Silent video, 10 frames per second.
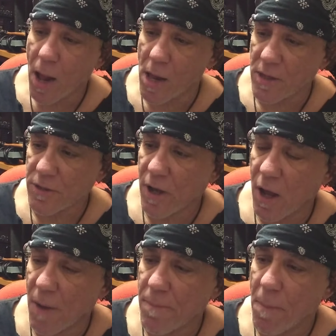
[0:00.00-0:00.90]
And,
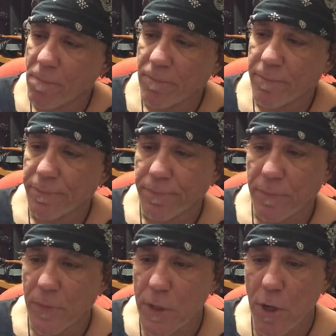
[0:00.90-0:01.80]
um,
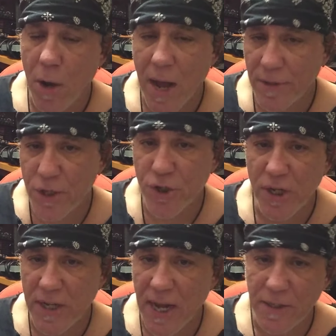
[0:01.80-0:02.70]
you know, how this
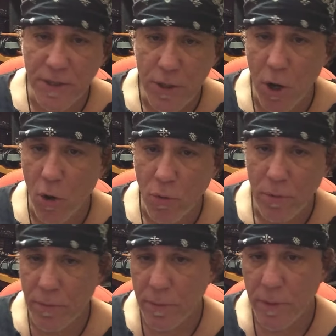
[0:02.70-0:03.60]
shit got, you know,
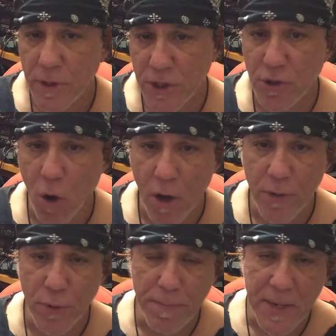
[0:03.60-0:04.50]

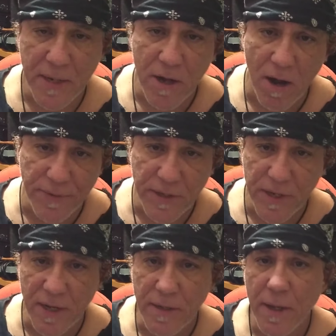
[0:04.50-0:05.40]
started with me and
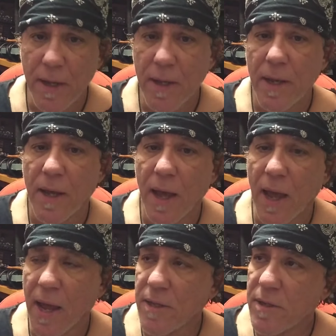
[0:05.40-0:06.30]
Covington.
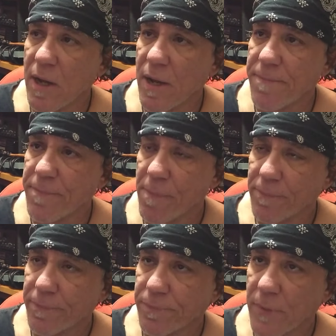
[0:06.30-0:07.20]
And um,
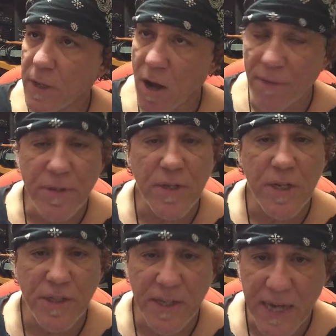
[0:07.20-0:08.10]

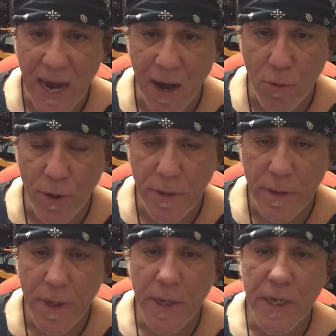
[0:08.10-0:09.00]
Covington is a coward.
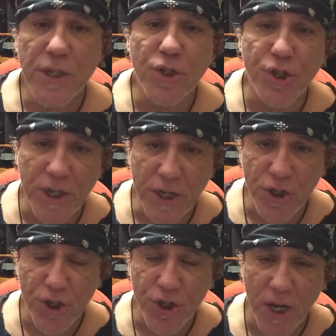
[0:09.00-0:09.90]
He's chicken
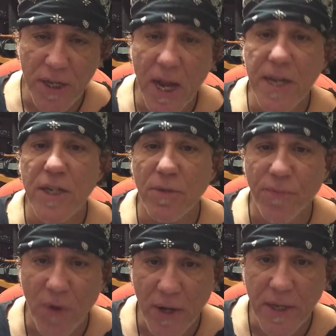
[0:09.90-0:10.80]
shit. And he's a
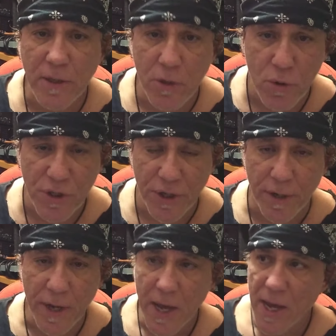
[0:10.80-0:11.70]
fucking
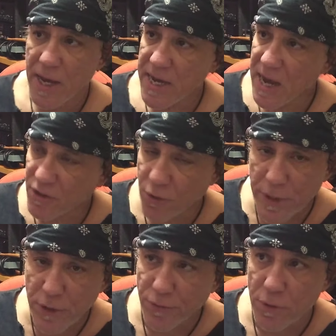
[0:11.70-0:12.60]
loser. He has to
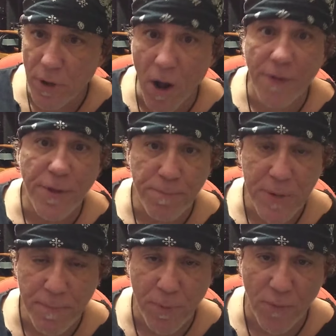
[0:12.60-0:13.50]
recruit other
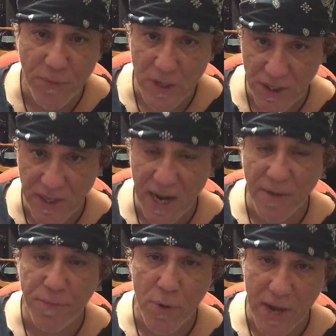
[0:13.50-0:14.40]
people for the state
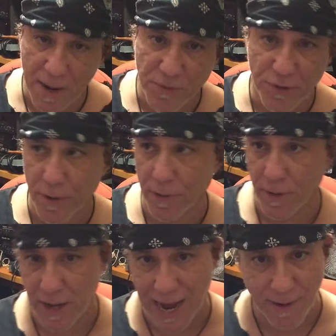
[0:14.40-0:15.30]
of New Hampshire.
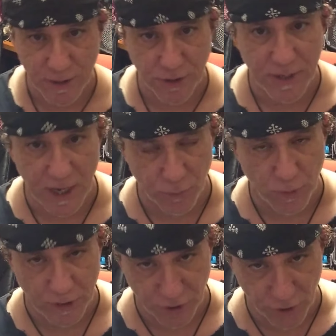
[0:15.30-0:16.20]
Actually, that's
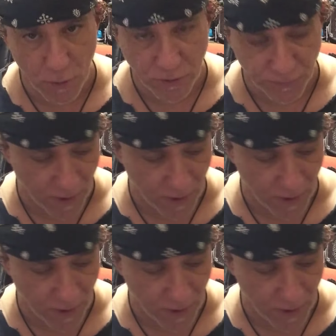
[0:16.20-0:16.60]
where the show's